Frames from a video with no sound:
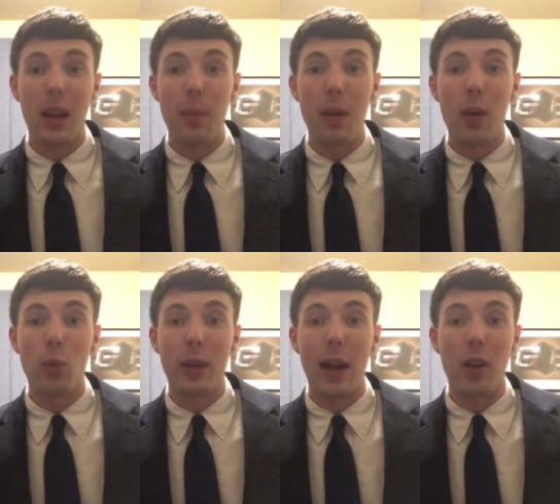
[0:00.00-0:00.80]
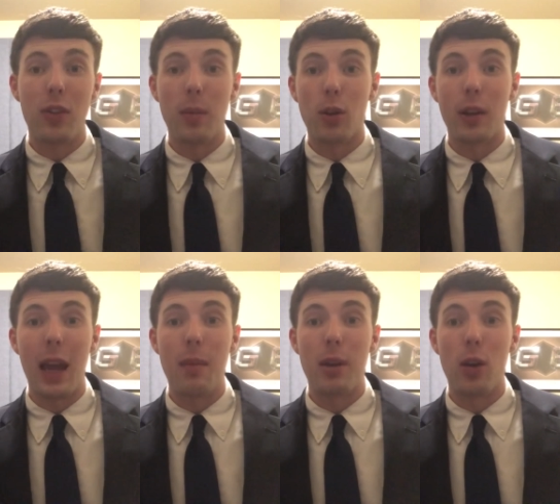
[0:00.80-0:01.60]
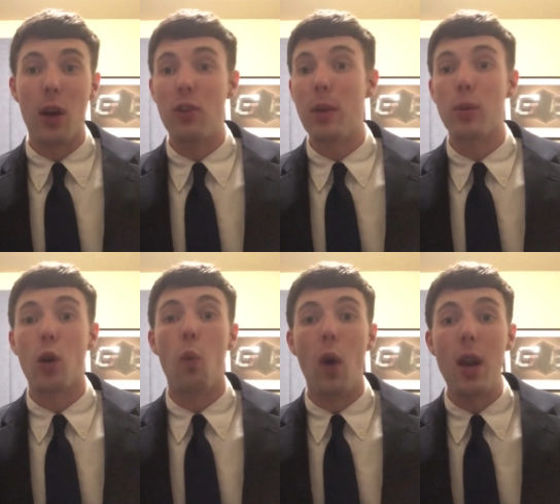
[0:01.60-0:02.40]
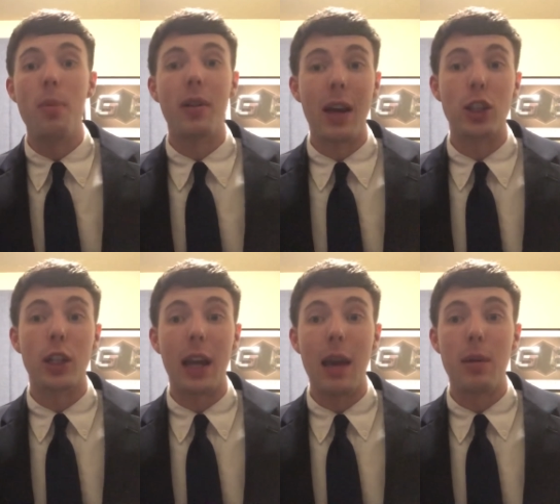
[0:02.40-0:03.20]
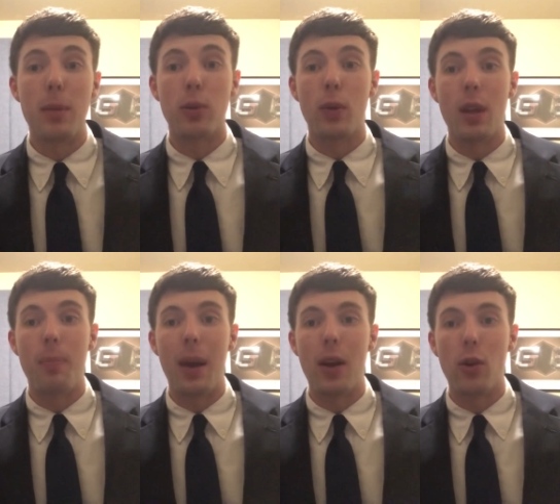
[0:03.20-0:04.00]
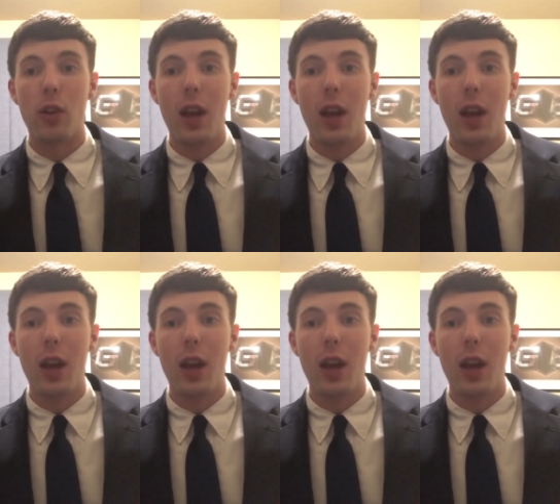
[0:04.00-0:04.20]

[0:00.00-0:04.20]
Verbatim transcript: I'm not ruling out a similar game here, a similar one possession game here between the Bears